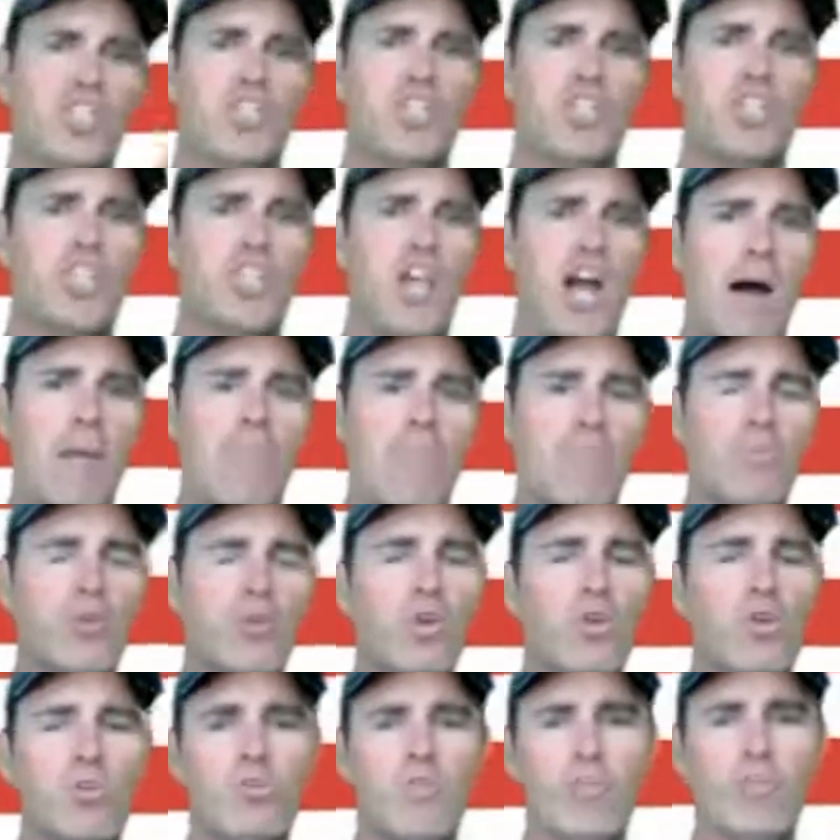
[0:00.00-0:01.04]
chop
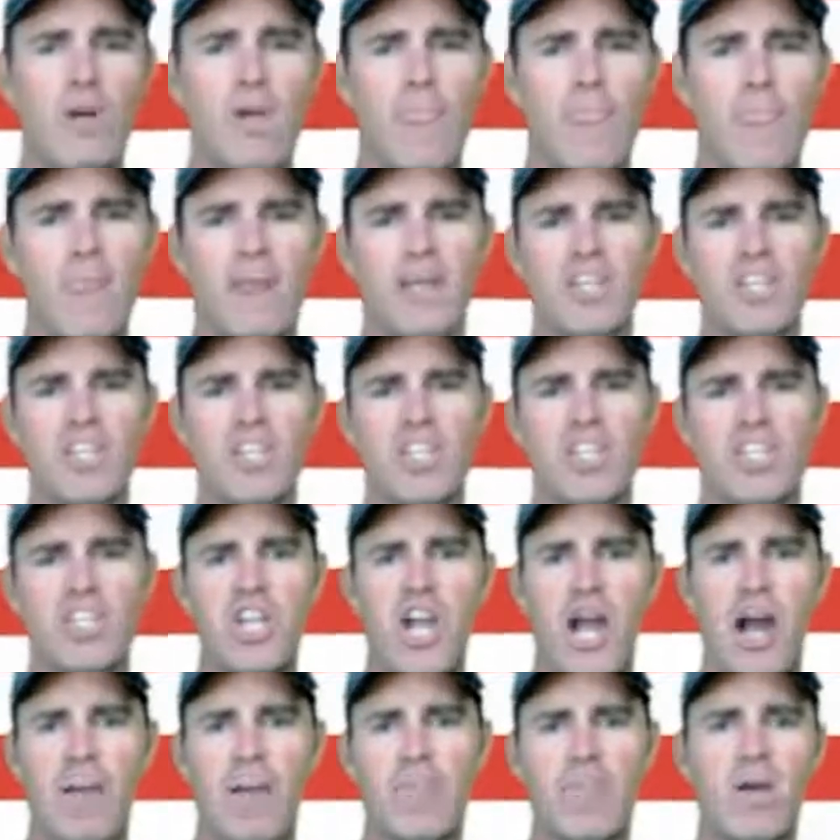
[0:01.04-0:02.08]
move, like a
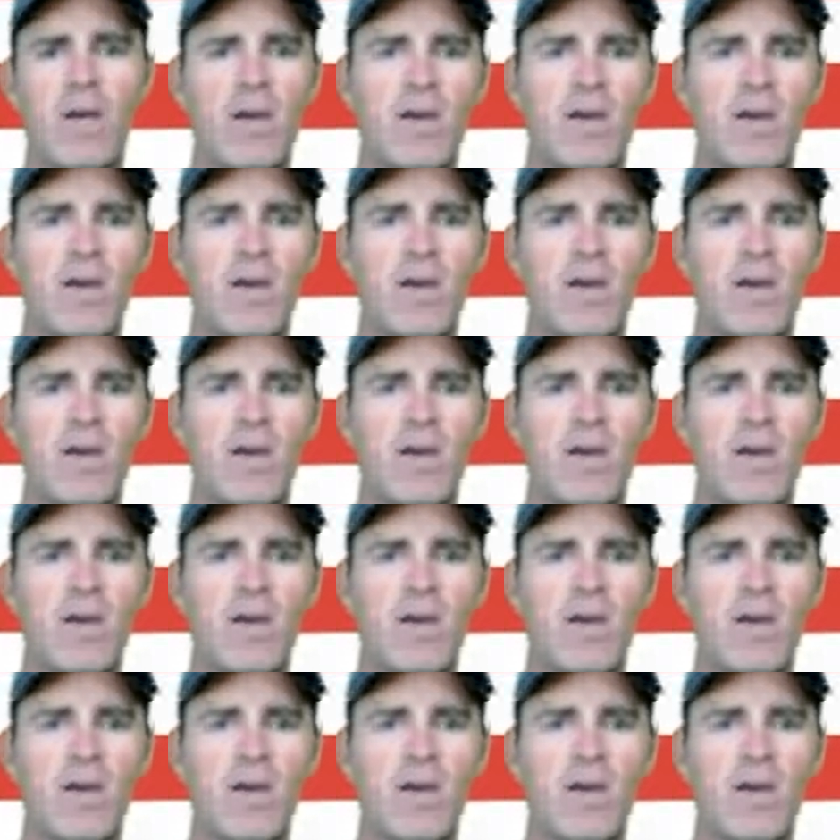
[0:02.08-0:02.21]
chop.